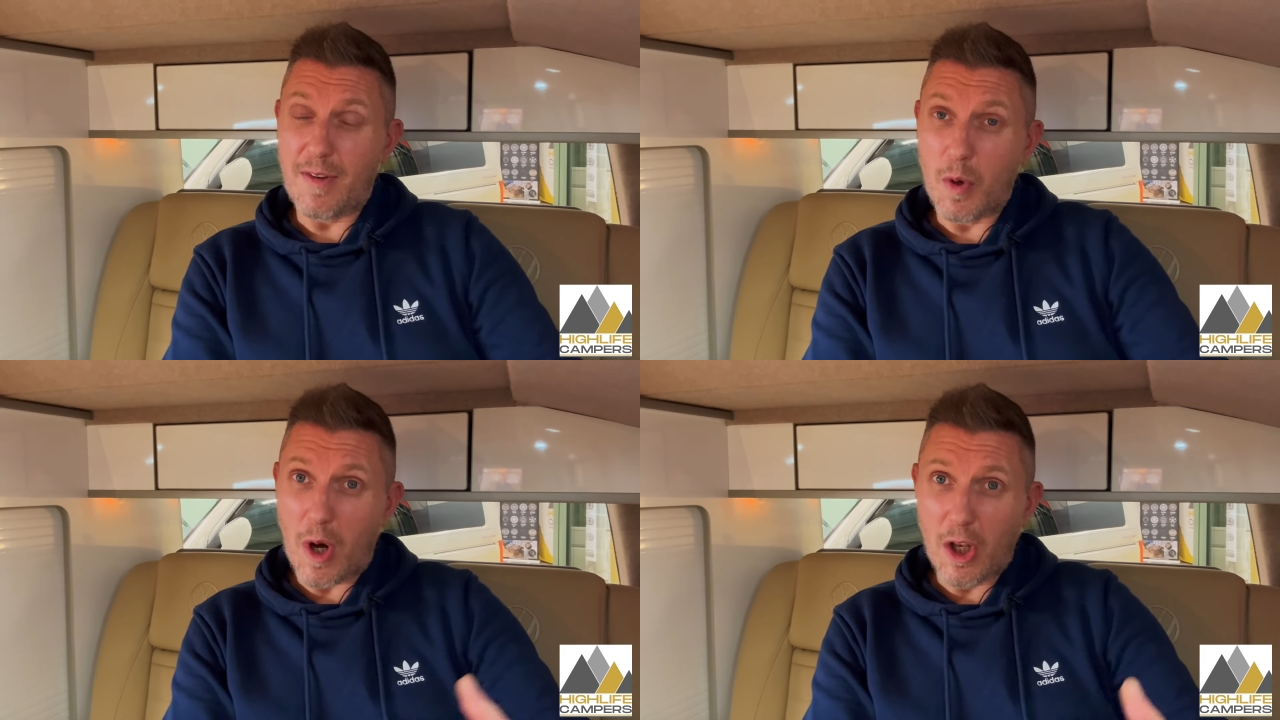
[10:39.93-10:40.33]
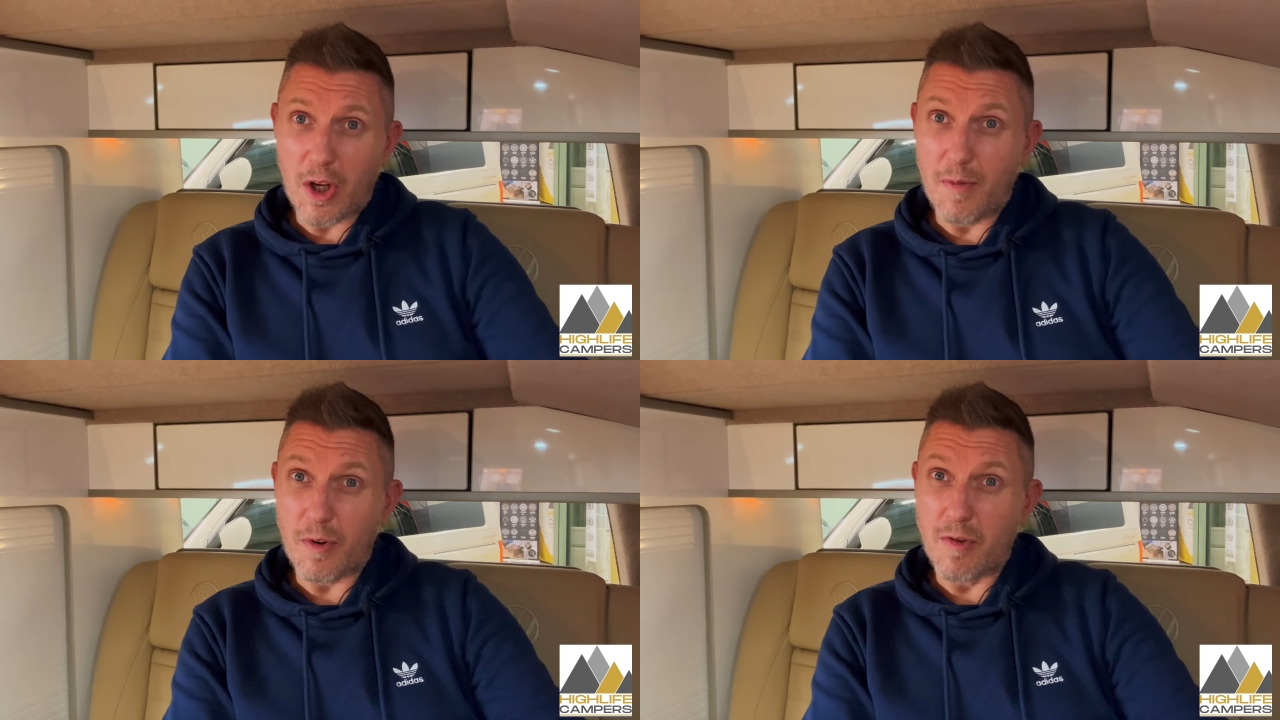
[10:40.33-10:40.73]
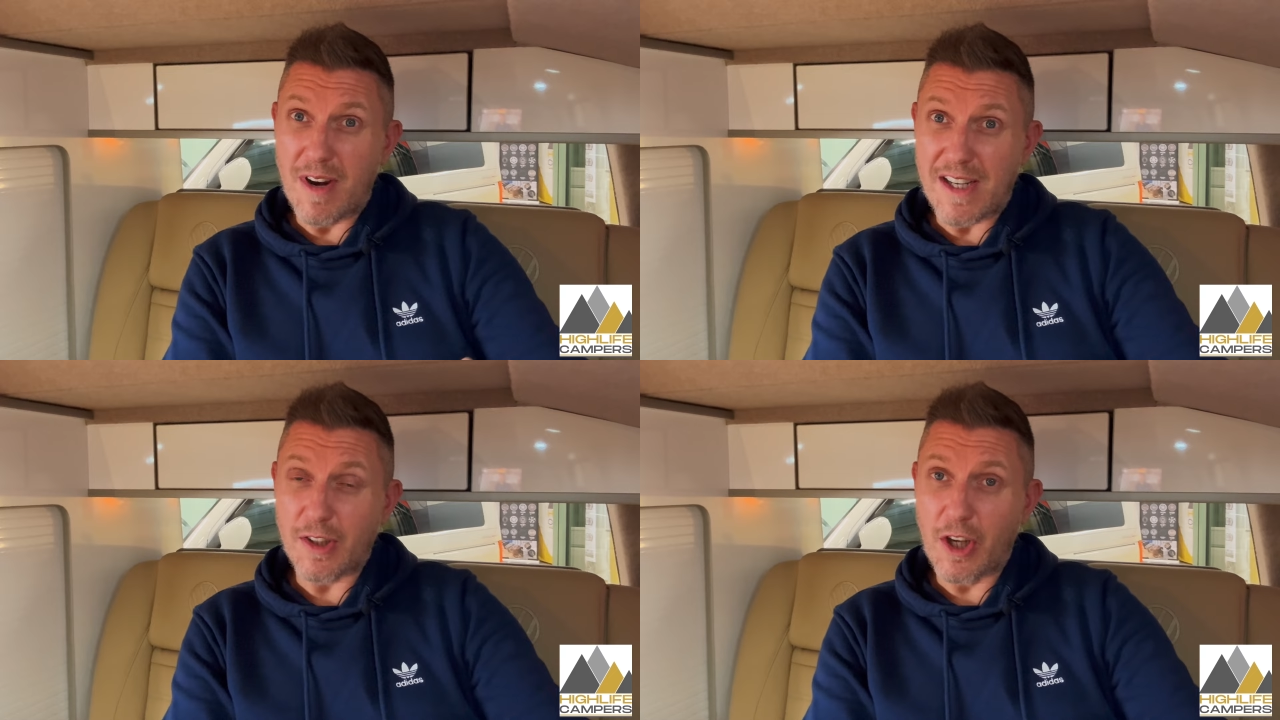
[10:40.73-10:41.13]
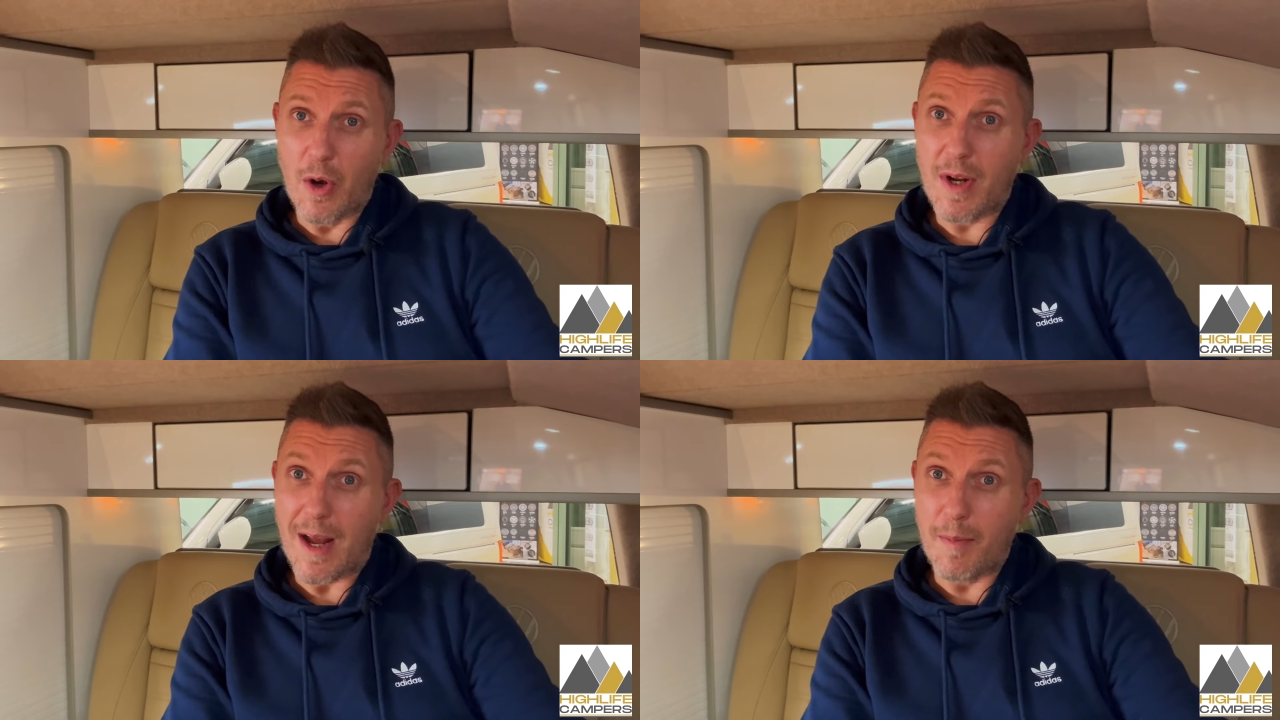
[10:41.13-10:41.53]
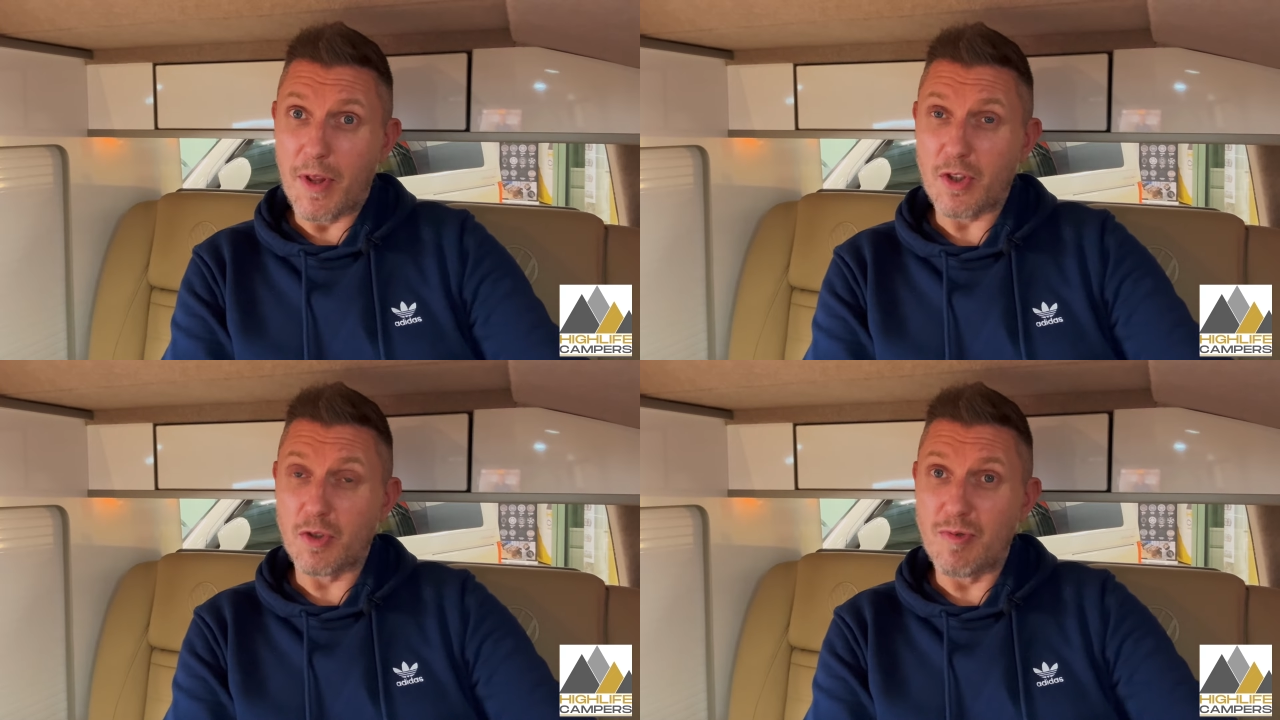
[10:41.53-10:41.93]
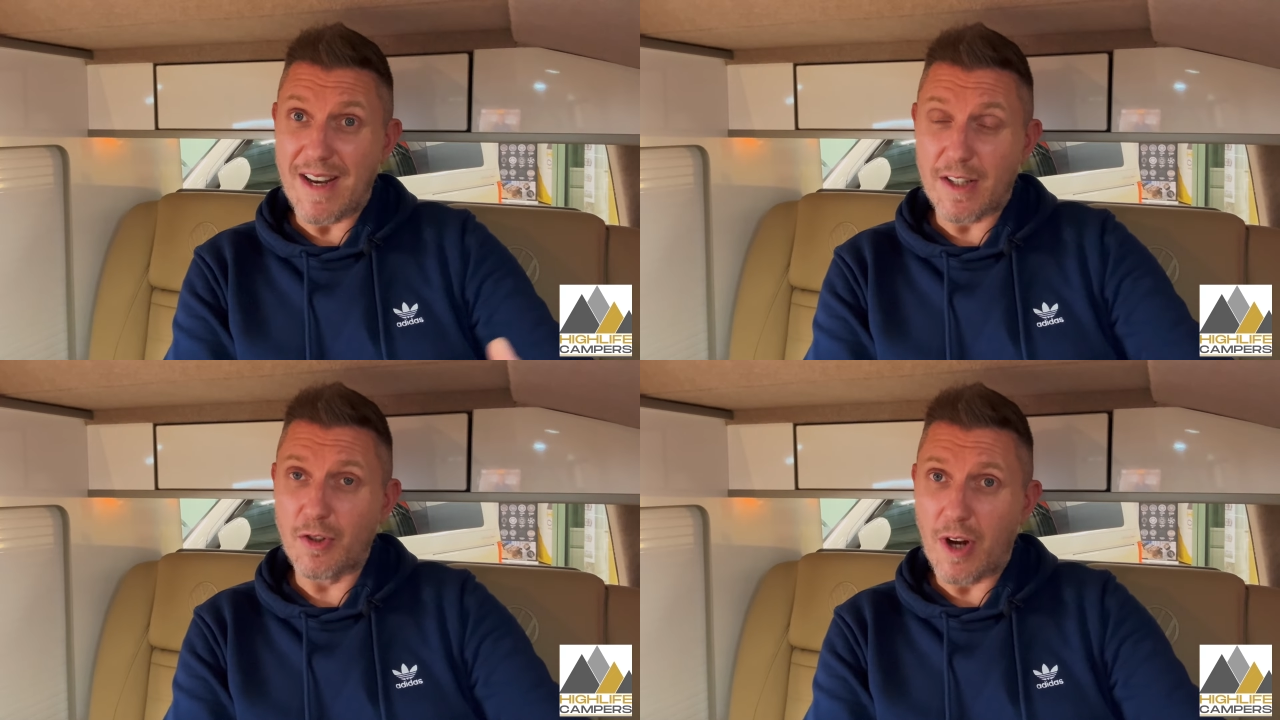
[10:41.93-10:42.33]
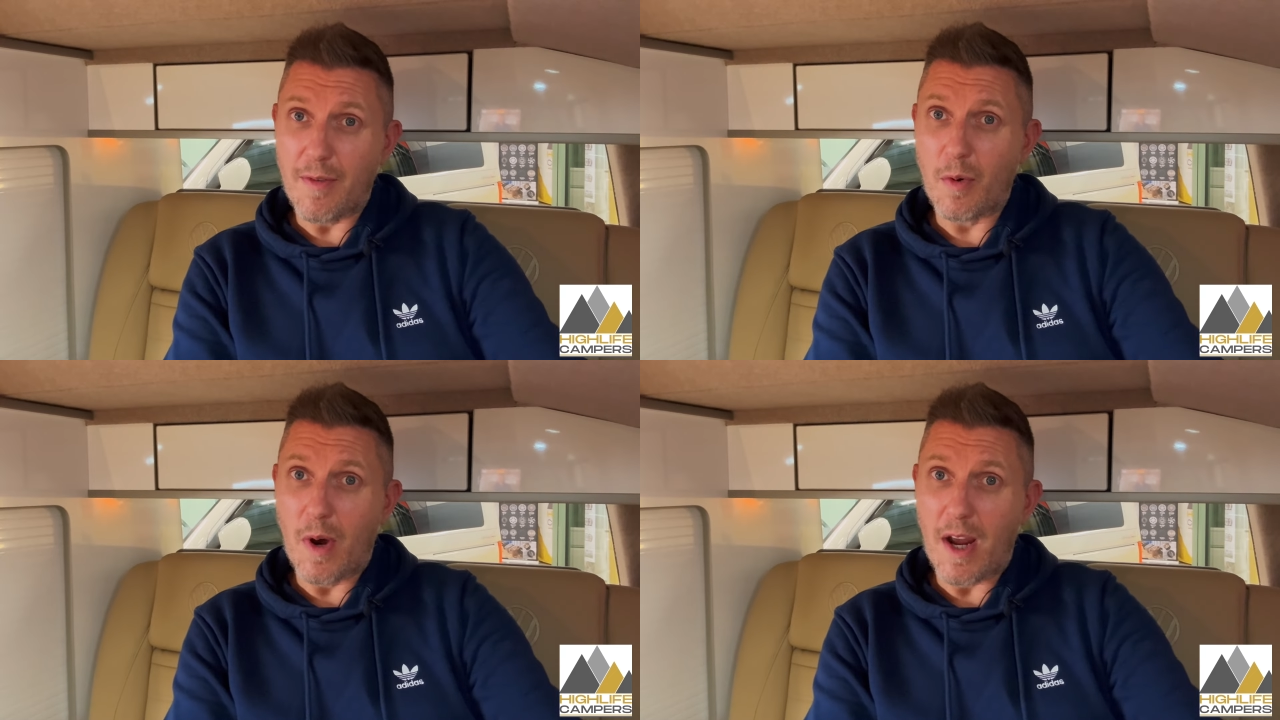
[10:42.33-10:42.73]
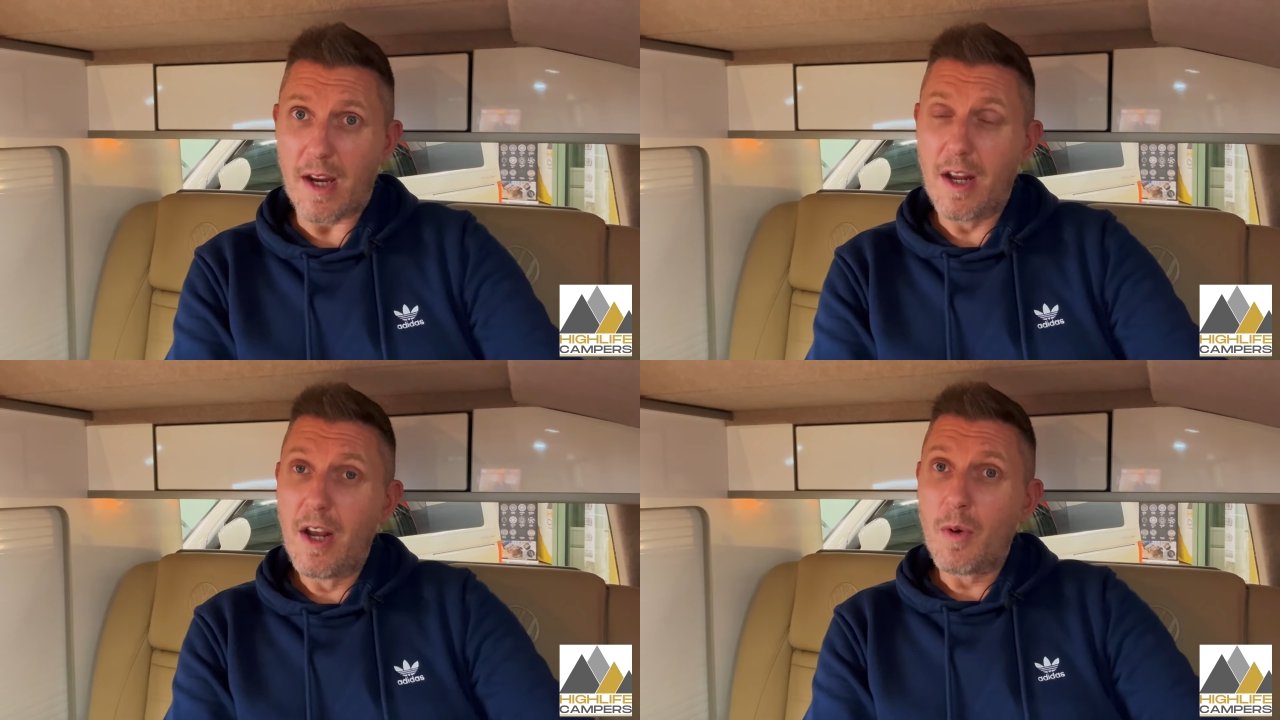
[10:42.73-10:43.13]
And if you are looking for a ready to go camper that's just ready to drive away,